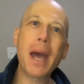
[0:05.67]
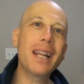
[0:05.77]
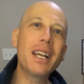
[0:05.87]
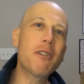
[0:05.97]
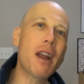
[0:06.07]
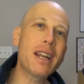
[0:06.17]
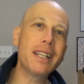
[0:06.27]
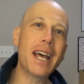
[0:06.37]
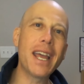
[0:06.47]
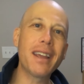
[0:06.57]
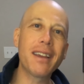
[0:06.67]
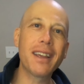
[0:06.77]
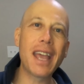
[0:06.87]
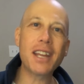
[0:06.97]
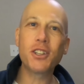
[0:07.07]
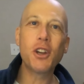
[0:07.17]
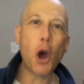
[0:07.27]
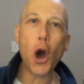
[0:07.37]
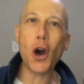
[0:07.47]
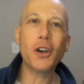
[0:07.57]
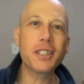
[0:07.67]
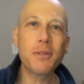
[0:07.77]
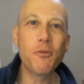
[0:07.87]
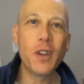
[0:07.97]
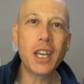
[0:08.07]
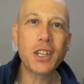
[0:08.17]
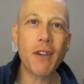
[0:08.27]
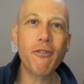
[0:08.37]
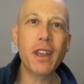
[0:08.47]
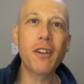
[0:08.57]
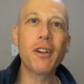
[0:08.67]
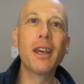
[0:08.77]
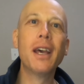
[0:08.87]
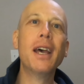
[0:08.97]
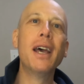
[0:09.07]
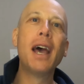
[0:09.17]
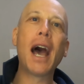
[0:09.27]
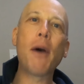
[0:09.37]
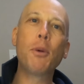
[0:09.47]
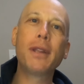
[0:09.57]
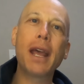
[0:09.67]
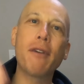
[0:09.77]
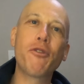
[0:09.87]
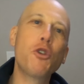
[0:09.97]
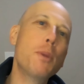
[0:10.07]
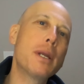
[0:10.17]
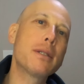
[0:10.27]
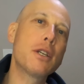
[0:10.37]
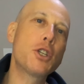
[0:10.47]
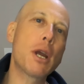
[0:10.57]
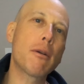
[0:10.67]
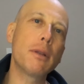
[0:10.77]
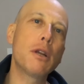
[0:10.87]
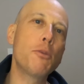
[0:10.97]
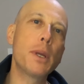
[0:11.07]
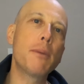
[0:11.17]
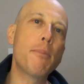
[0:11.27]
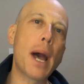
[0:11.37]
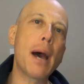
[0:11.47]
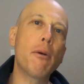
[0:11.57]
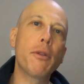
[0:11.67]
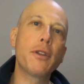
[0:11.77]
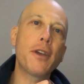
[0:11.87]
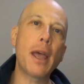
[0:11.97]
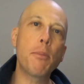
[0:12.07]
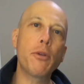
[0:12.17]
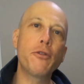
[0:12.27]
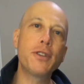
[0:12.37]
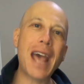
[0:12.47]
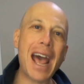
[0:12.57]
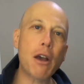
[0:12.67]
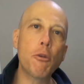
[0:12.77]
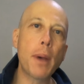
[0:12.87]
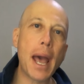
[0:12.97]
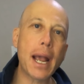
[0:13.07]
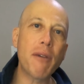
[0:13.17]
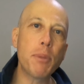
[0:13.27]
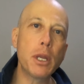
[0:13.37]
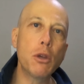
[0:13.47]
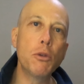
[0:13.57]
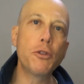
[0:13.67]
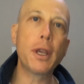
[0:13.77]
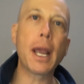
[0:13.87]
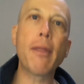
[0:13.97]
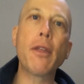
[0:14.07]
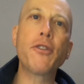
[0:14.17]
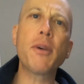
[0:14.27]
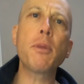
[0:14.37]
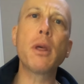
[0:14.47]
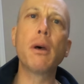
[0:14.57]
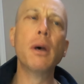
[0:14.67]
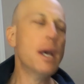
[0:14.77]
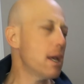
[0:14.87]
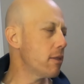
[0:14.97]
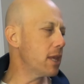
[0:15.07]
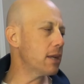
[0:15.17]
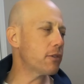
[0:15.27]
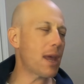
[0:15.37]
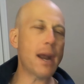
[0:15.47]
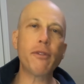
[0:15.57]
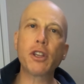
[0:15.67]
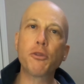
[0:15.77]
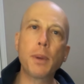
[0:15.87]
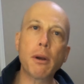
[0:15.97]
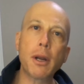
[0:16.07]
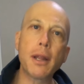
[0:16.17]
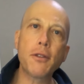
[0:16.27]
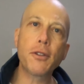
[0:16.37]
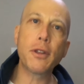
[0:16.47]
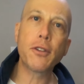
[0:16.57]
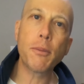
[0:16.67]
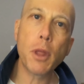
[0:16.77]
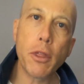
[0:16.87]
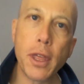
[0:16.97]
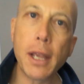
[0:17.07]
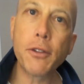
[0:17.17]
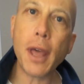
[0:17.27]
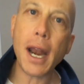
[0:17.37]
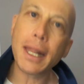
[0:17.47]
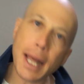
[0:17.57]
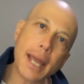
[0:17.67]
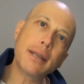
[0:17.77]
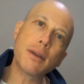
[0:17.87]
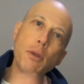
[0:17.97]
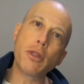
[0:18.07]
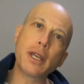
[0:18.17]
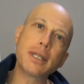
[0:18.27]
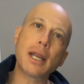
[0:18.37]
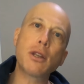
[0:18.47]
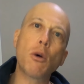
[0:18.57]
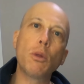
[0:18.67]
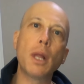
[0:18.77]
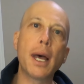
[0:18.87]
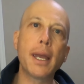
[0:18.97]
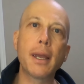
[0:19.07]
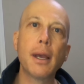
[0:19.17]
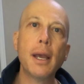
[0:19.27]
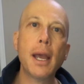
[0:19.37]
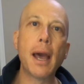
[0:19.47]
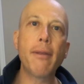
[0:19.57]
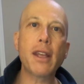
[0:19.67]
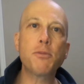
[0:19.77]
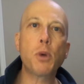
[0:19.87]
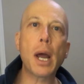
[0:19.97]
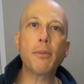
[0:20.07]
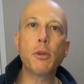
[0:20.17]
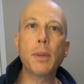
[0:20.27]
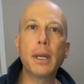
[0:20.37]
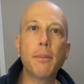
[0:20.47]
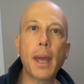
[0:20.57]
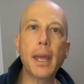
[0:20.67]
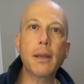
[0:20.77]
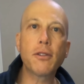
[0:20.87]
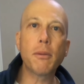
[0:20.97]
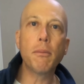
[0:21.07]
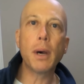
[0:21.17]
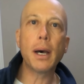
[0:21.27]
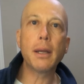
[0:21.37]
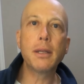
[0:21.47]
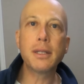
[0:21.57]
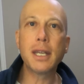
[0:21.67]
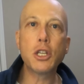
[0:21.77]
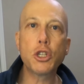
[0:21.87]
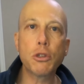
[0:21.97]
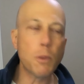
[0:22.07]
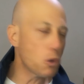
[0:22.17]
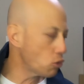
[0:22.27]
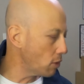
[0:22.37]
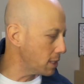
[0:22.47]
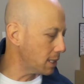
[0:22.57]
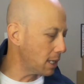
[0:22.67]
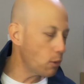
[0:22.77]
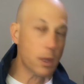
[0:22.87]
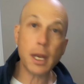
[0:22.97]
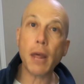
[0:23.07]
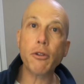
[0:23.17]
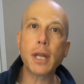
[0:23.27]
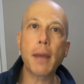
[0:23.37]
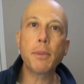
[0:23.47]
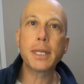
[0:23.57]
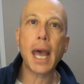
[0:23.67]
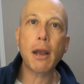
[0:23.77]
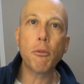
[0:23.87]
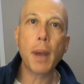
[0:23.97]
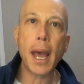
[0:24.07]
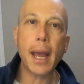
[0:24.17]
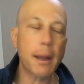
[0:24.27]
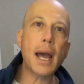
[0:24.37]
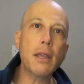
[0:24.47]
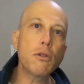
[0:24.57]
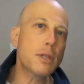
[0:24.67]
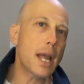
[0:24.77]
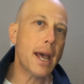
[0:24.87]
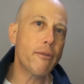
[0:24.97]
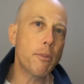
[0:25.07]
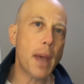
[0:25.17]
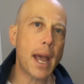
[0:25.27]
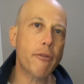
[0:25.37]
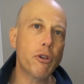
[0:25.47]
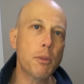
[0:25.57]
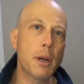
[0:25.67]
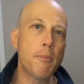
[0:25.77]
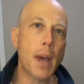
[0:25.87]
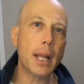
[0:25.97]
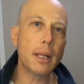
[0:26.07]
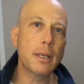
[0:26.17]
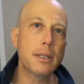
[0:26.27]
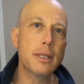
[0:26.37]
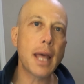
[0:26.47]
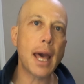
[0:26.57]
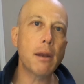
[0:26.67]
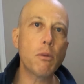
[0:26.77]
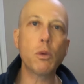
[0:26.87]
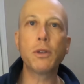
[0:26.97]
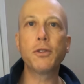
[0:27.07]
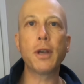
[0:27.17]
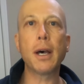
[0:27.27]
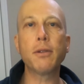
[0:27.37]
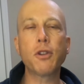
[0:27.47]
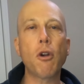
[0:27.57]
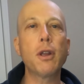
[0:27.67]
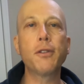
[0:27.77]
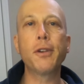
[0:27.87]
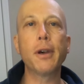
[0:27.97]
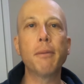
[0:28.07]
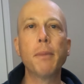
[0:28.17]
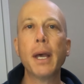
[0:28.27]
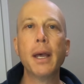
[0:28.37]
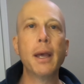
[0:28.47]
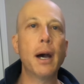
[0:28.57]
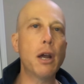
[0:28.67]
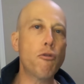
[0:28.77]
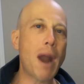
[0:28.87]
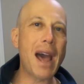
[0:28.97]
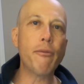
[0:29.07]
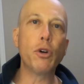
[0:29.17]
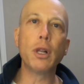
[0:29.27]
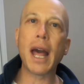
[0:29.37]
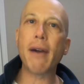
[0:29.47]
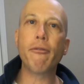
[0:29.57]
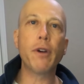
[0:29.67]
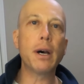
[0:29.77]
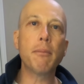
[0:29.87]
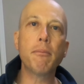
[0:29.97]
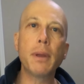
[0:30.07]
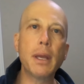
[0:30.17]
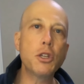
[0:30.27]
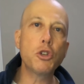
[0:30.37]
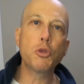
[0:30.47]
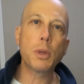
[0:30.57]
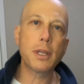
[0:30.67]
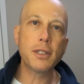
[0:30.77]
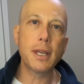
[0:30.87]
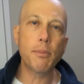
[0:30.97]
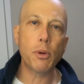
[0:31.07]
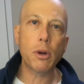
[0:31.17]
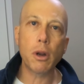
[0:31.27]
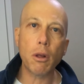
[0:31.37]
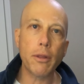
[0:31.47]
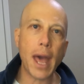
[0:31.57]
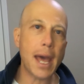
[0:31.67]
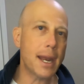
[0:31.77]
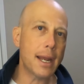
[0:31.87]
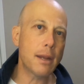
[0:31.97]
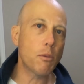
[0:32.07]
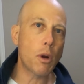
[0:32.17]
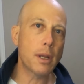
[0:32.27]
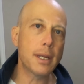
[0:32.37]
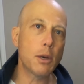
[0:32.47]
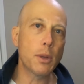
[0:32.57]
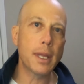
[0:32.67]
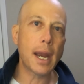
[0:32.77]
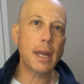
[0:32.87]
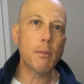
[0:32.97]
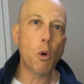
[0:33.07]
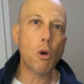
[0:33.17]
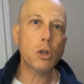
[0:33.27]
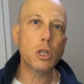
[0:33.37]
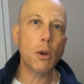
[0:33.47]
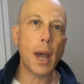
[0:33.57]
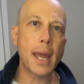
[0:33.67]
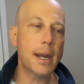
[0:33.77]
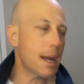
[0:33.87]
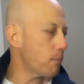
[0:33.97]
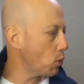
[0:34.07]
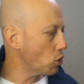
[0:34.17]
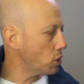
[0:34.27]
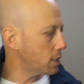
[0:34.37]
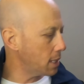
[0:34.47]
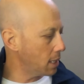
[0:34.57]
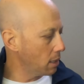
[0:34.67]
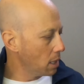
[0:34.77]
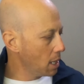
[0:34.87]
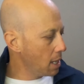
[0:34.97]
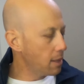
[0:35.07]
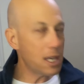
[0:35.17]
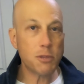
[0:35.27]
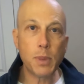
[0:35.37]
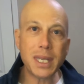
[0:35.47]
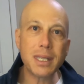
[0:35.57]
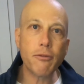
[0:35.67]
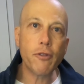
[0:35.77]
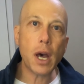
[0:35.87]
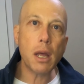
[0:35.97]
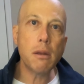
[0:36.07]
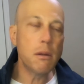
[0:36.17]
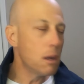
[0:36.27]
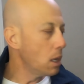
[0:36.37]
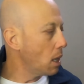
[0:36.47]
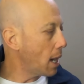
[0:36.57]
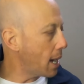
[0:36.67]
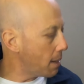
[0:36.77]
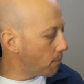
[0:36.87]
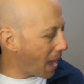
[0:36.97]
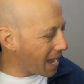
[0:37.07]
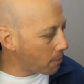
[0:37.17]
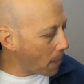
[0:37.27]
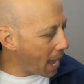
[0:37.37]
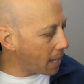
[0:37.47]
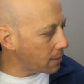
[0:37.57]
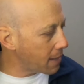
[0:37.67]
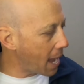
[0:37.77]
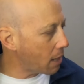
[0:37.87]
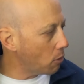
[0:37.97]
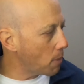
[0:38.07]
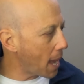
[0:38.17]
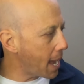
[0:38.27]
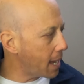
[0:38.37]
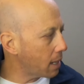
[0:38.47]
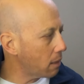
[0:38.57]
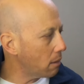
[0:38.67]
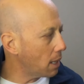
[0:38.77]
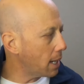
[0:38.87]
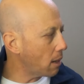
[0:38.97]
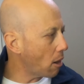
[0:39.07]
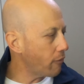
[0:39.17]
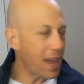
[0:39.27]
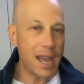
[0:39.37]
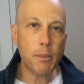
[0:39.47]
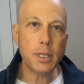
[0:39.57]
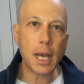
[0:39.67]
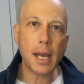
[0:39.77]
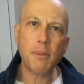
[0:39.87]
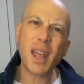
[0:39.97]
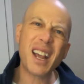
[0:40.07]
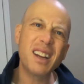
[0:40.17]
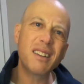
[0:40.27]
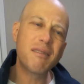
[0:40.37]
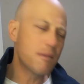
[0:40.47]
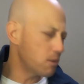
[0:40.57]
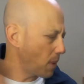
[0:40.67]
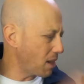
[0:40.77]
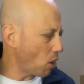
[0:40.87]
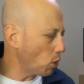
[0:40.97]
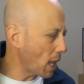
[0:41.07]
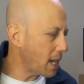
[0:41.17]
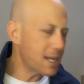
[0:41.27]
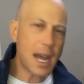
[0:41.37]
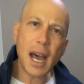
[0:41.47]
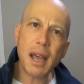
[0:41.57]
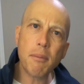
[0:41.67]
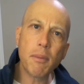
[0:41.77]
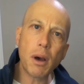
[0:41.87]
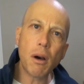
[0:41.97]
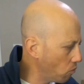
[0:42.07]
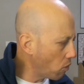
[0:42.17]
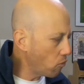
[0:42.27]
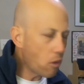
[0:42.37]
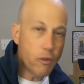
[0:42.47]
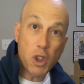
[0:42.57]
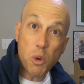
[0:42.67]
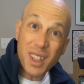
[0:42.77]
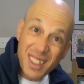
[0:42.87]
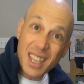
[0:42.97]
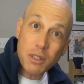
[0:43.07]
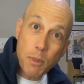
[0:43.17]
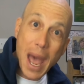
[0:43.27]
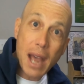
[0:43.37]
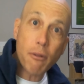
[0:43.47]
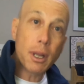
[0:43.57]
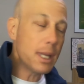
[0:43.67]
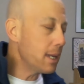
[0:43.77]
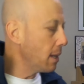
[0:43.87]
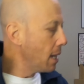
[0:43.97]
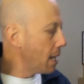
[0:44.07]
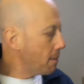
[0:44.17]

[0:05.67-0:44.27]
pedaling around the lake, catching awesome fish, I figured I would take a few minutes to share a little bit about the type of tackle bag I've been using, and then some of the things that I've experienced and some of the things that I like, some of the things I don't like, and that's prompted me to make some decisions most recently with another type of tackle bag. I used to have a bag from Cabela's that was starting to unravel, have issues with the zipper and all that, and I didn't want to deal with it anymore. So I ended up purchasing this Piscifun backpack tackle bag off of Amazon. I'm not going to spend a whole lot of time reviewing this bag, really,